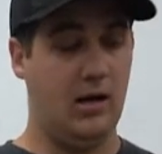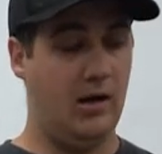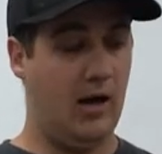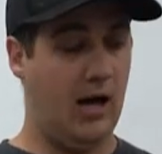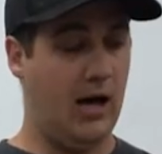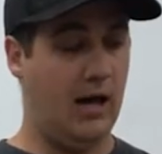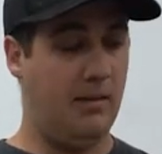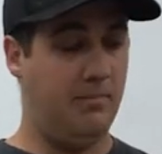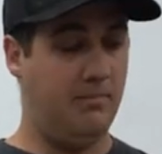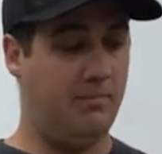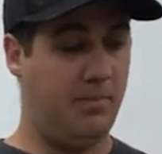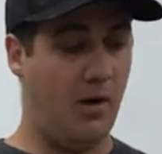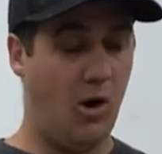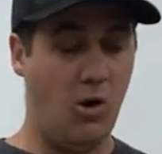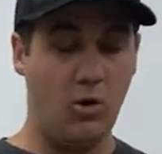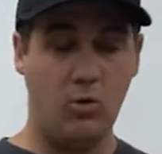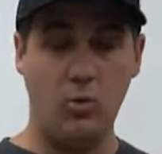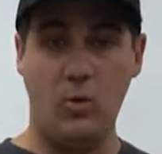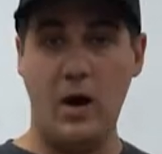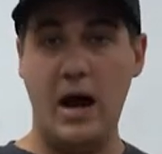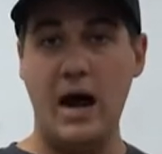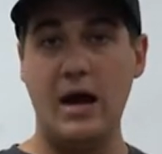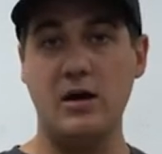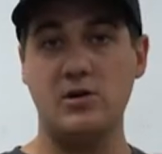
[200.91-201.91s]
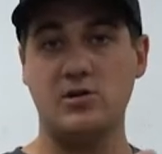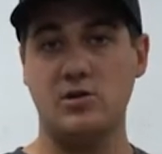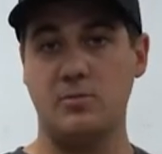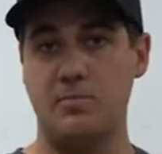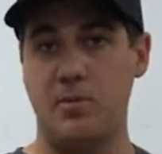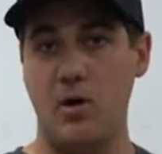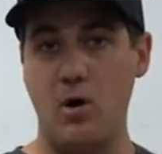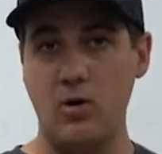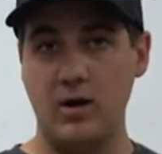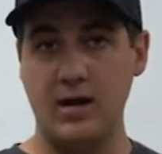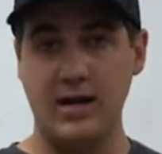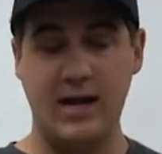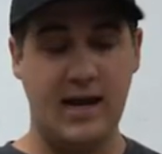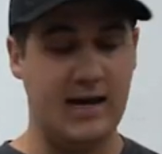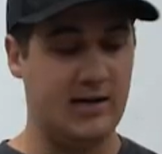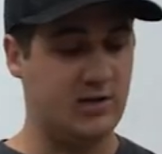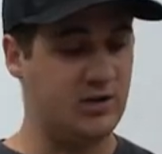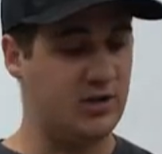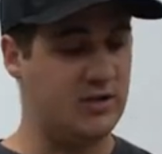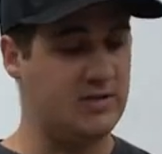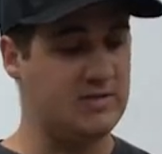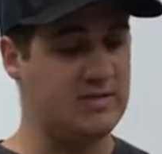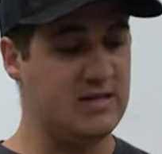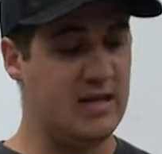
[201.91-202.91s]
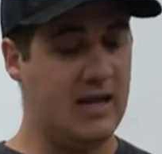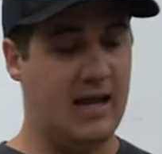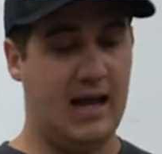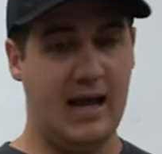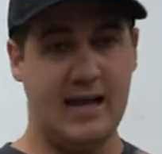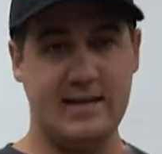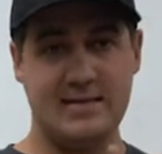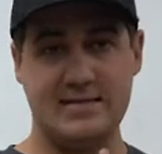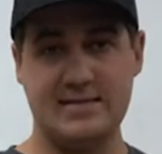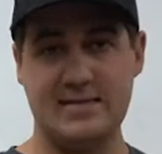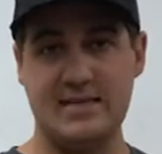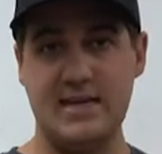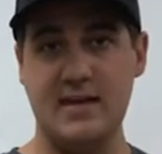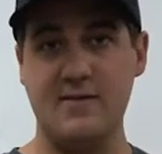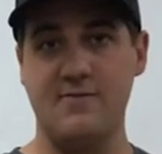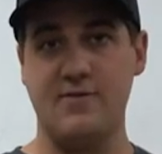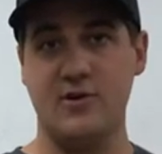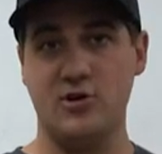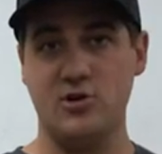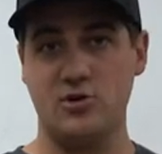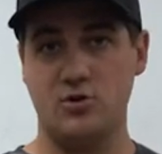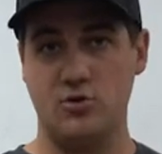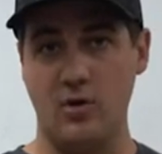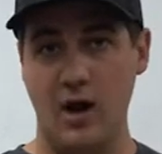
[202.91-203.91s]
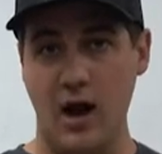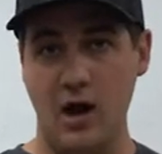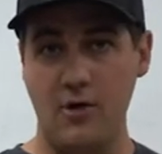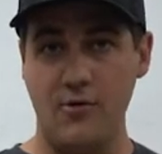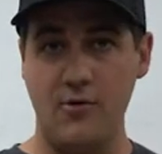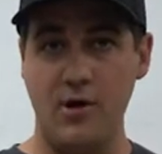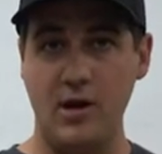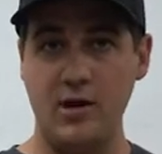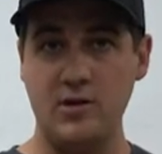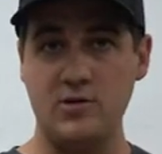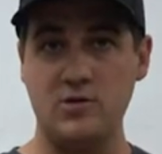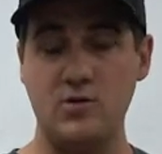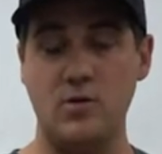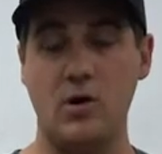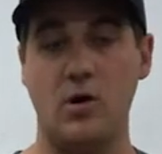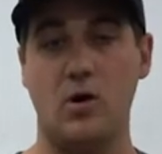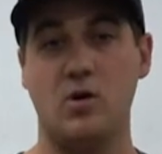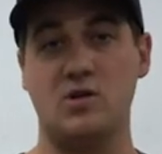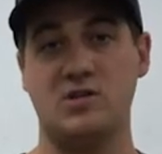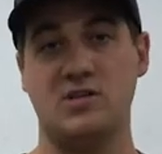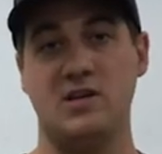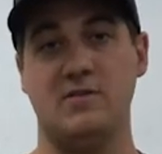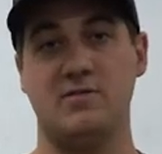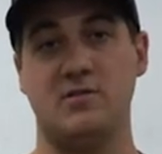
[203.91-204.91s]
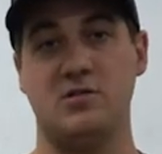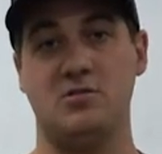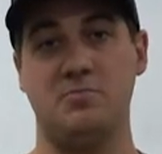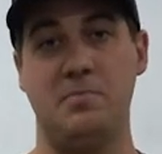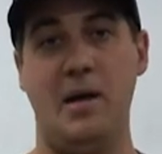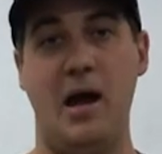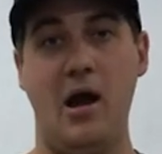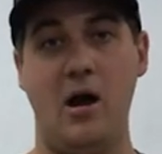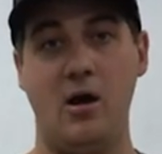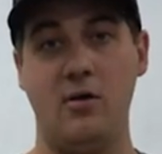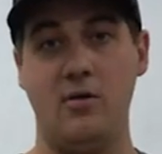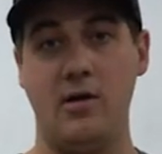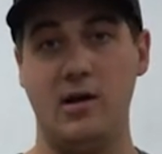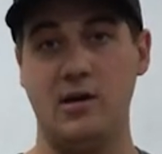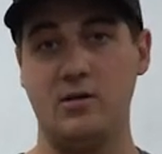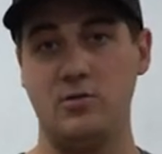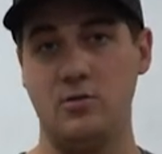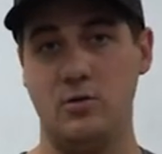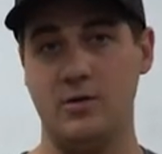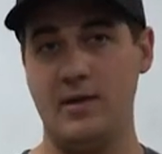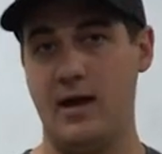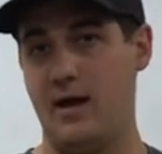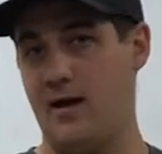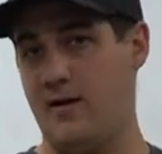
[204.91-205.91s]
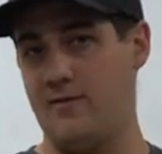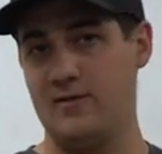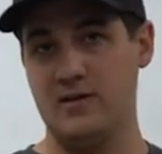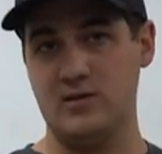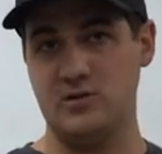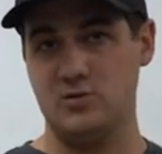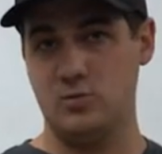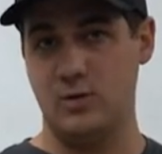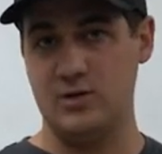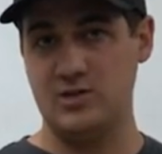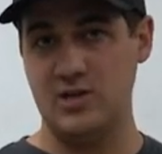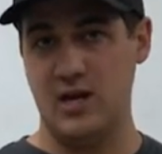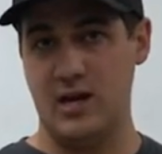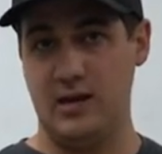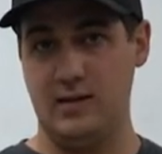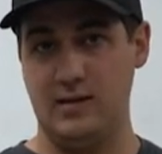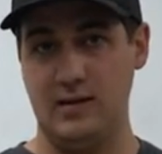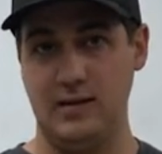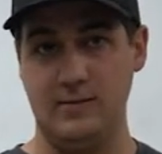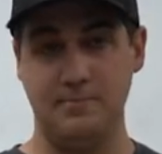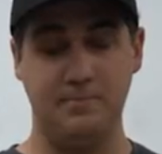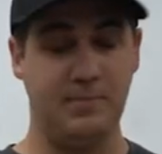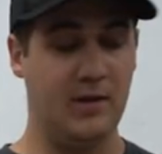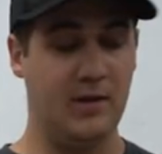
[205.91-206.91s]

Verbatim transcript: uh, poke wires or poke connections and see if there's ground running to it or see if there's power running to it without having to switch anything.